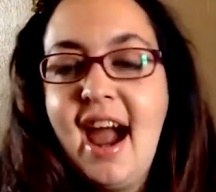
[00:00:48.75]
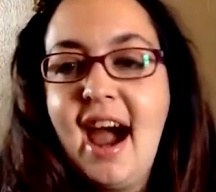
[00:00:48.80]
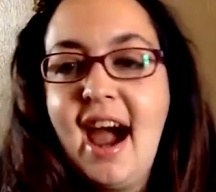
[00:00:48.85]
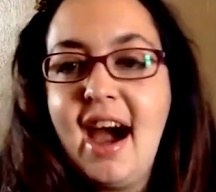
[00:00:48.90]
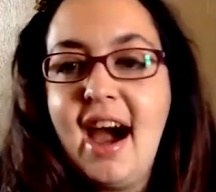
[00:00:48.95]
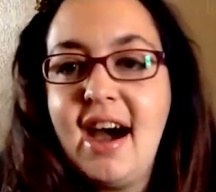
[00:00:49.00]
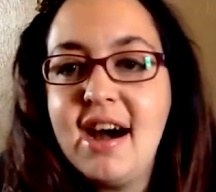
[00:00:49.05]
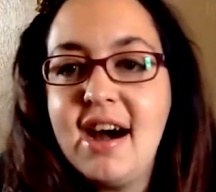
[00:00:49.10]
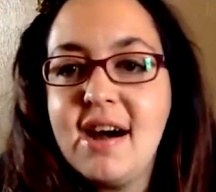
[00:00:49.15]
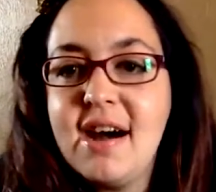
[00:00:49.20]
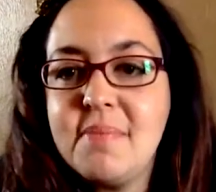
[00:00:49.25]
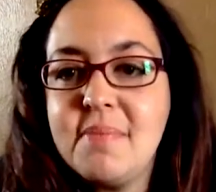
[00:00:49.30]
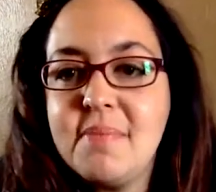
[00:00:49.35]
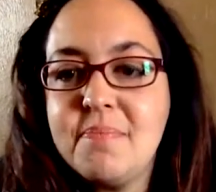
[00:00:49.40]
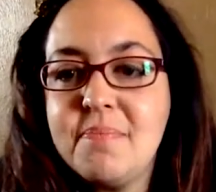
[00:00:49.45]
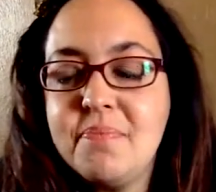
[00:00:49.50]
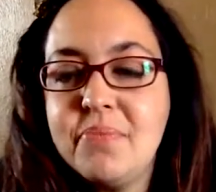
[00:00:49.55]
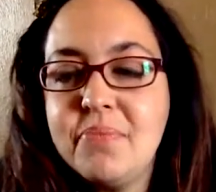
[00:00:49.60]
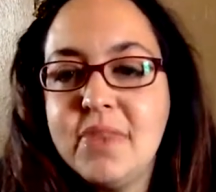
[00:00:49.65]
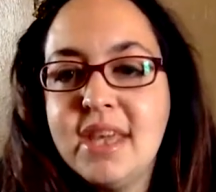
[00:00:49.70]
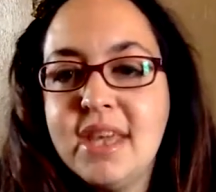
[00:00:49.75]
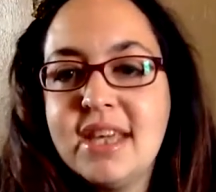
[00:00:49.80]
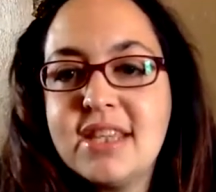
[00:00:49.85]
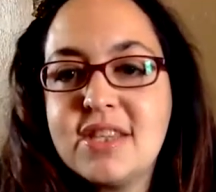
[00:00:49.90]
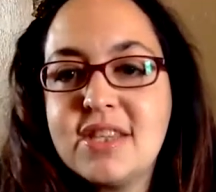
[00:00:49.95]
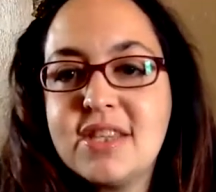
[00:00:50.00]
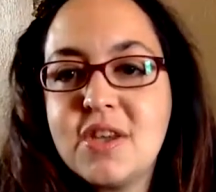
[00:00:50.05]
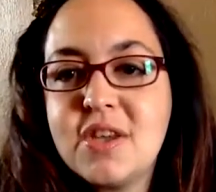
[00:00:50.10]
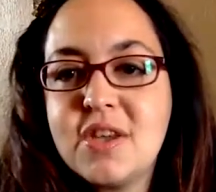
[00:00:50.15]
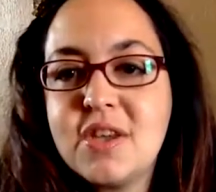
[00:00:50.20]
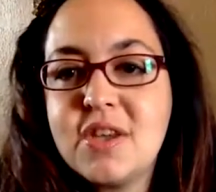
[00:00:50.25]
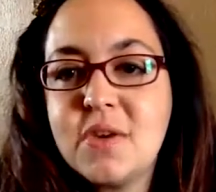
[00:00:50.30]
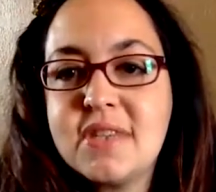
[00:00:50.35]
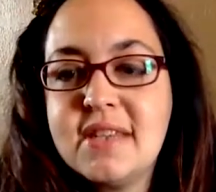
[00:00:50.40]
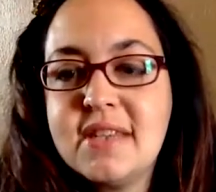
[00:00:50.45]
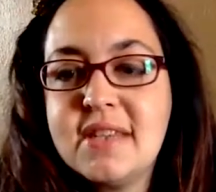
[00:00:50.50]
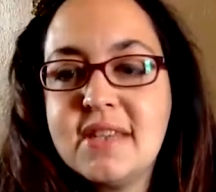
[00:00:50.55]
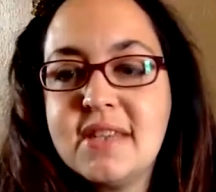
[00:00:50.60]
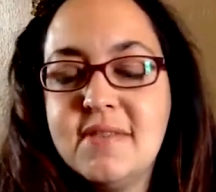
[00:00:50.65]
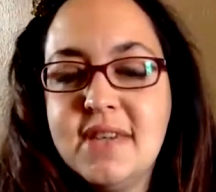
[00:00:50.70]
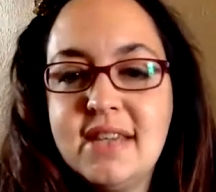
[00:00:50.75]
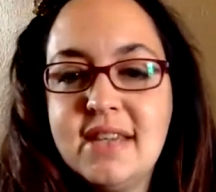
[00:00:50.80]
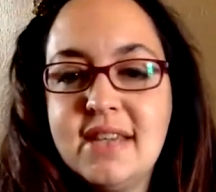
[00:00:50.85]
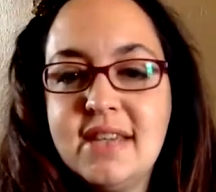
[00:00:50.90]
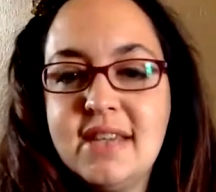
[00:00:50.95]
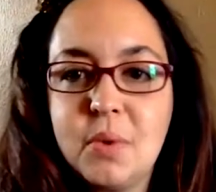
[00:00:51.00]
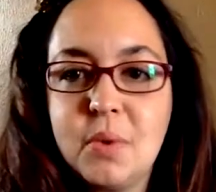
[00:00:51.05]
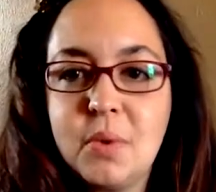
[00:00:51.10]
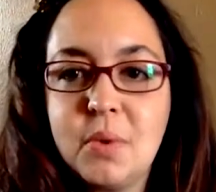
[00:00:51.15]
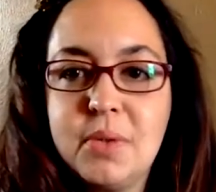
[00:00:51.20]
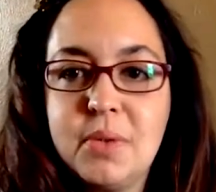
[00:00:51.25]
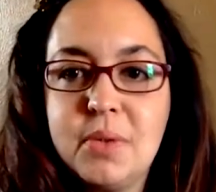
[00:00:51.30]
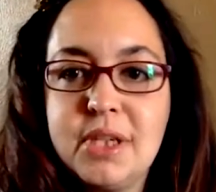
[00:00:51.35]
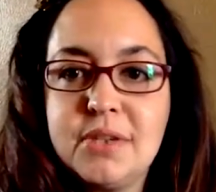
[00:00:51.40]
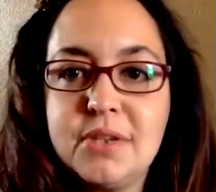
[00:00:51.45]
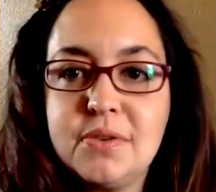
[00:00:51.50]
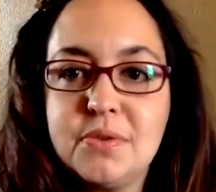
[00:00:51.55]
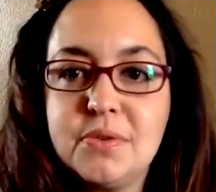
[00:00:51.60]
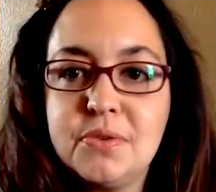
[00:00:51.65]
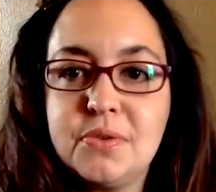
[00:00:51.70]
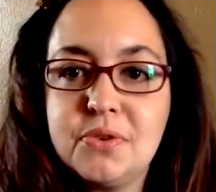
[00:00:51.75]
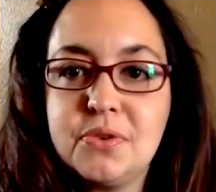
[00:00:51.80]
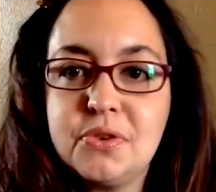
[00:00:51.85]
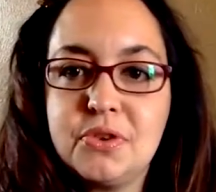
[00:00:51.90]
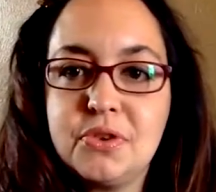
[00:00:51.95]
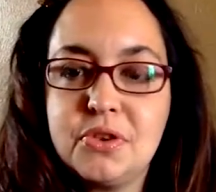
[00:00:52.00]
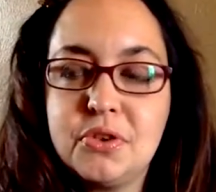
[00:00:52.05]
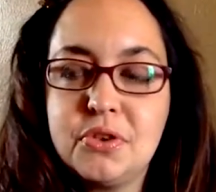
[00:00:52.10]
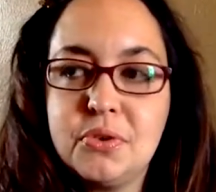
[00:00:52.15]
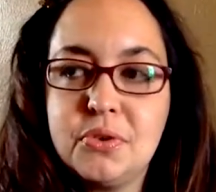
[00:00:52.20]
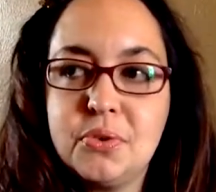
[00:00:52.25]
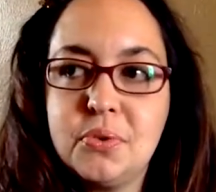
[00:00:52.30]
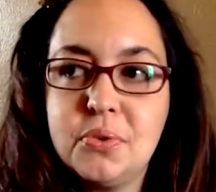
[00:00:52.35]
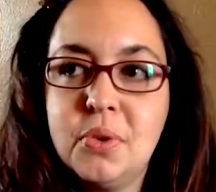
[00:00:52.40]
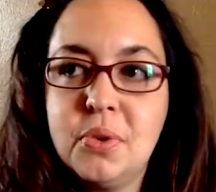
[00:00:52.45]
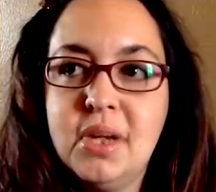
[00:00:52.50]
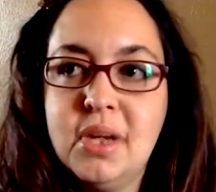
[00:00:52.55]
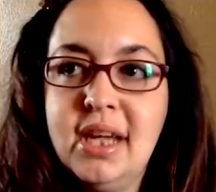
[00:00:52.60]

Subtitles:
Um, so CVEs are what we use to